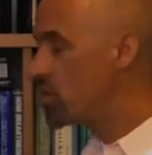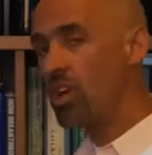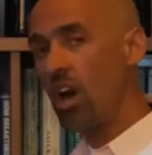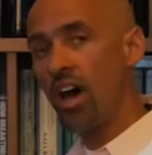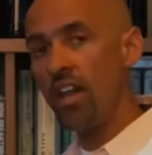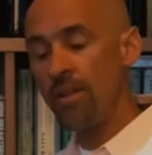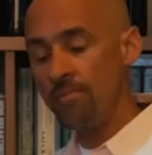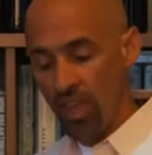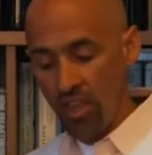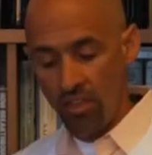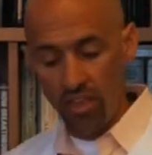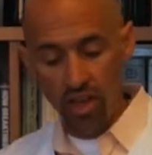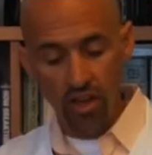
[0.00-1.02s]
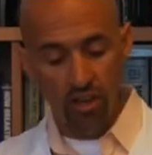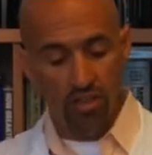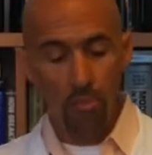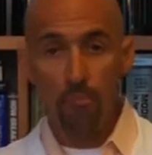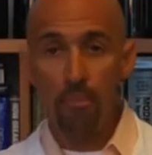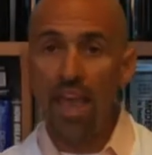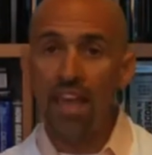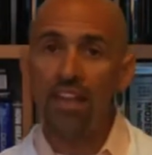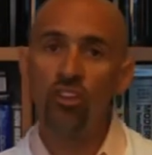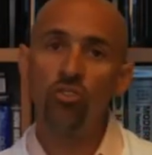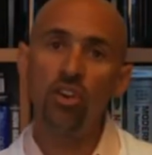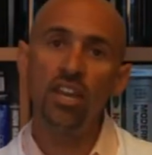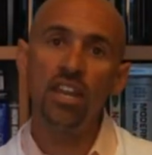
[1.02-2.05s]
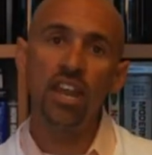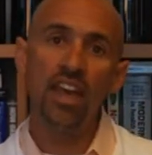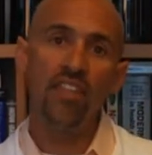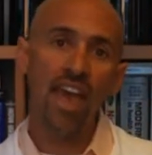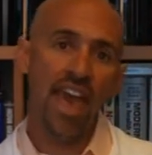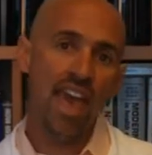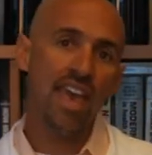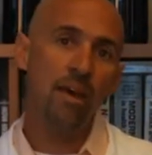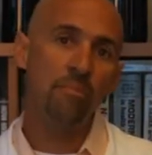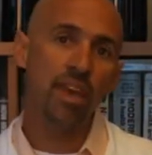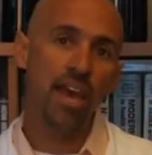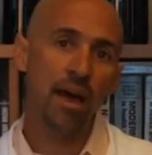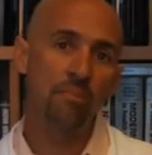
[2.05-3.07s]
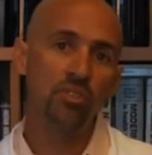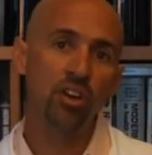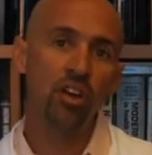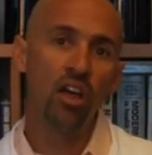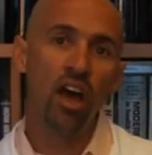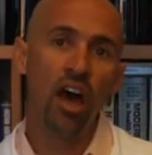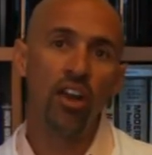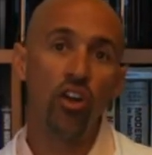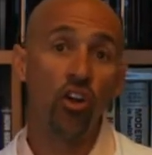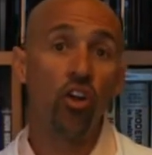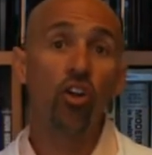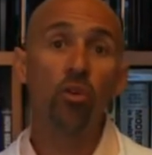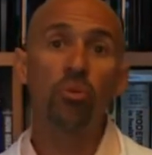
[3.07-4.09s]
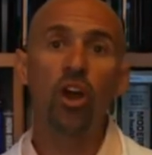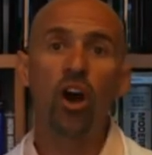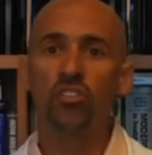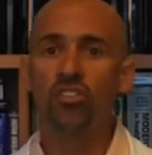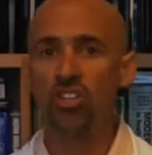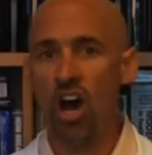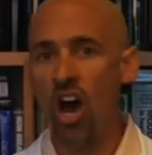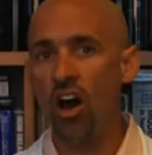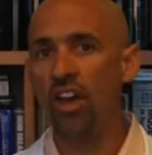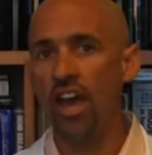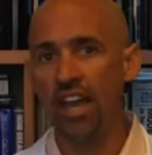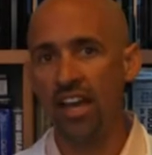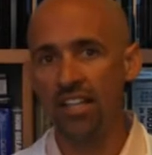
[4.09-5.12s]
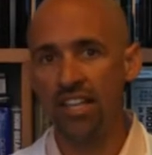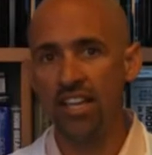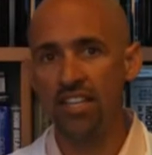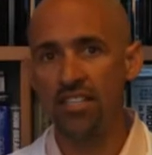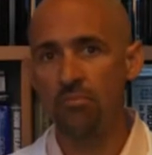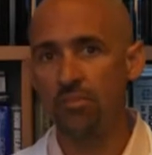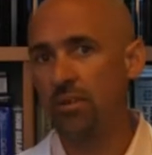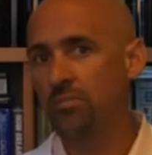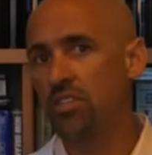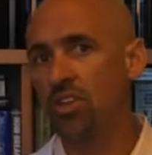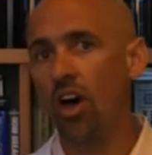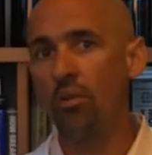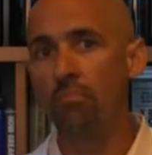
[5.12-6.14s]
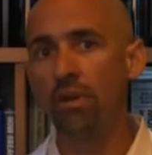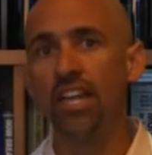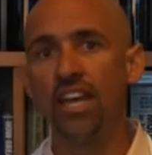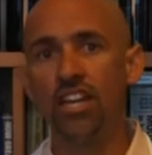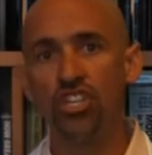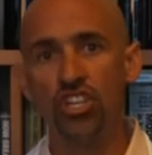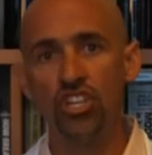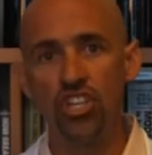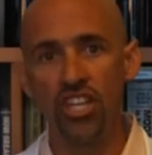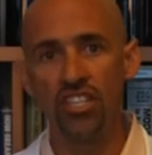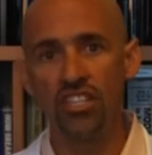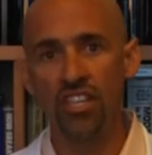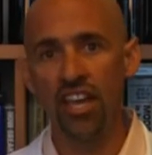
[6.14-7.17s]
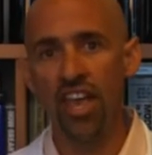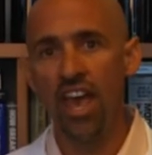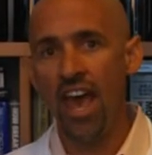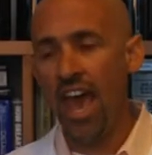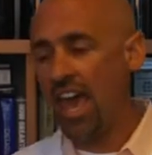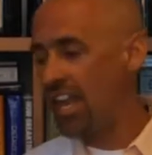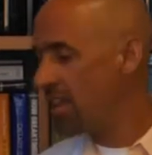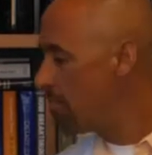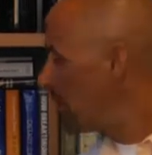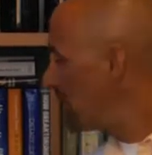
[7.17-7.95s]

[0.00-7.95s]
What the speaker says: was on the main ingredient in the AM capsule, an herb called Tonggat Ali. Sometimes it's called Malaysian ginseng. And in the